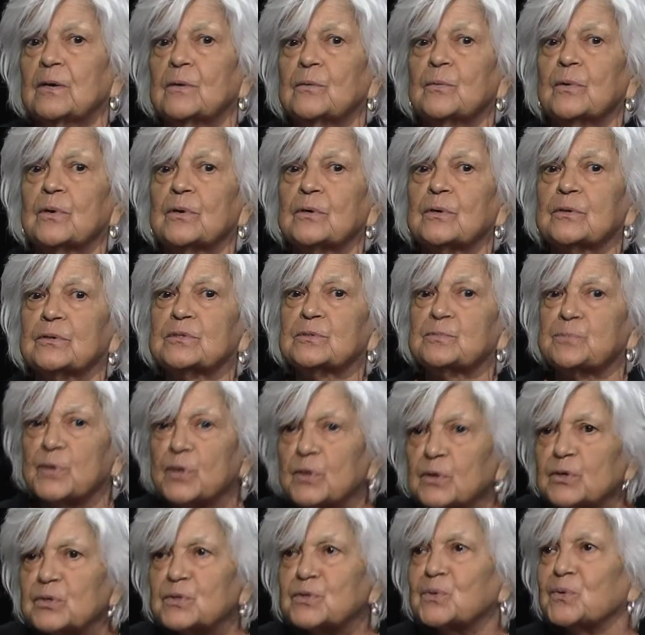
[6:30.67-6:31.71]
We're
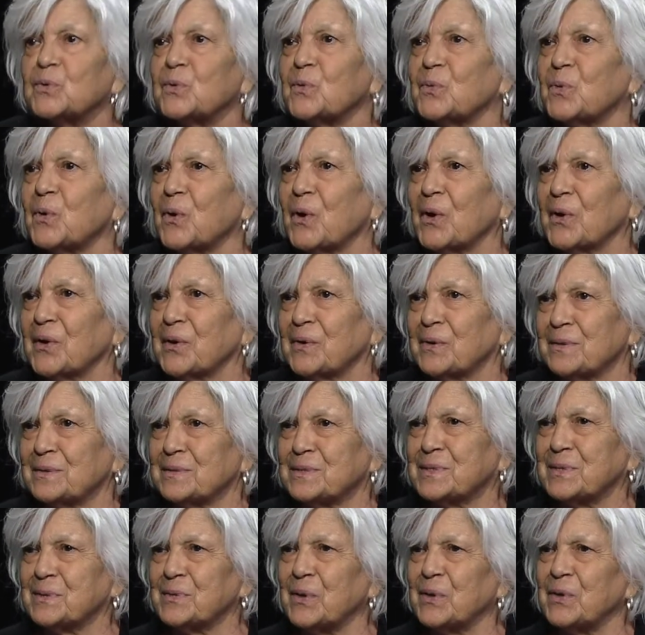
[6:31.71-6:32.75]
spiritual
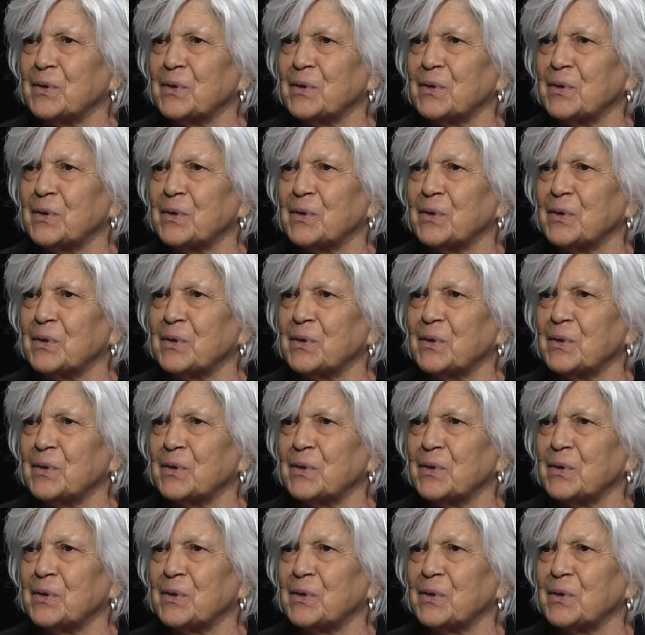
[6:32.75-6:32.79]
warriors,